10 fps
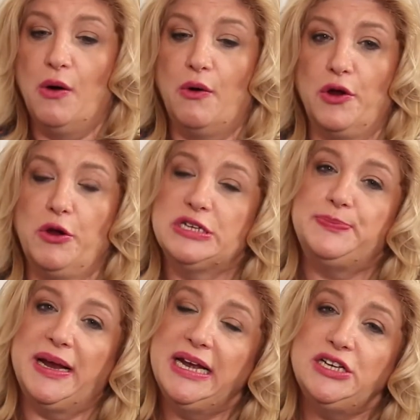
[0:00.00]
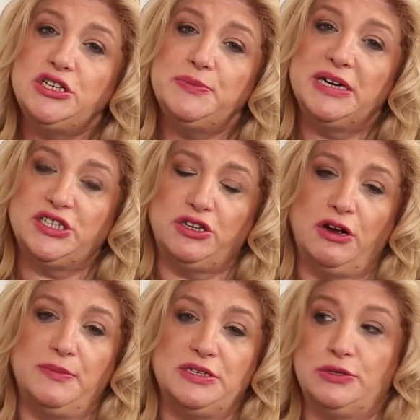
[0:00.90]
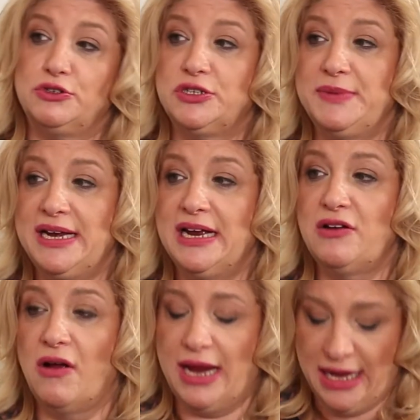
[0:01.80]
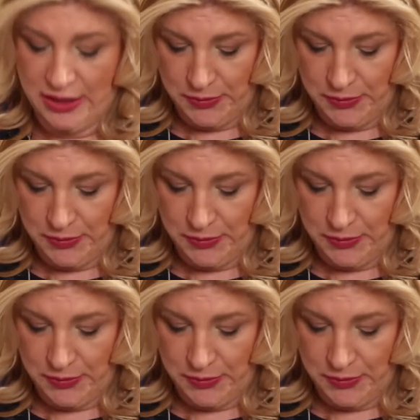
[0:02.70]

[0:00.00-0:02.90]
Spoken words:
or you're spending too much time on social media and not getting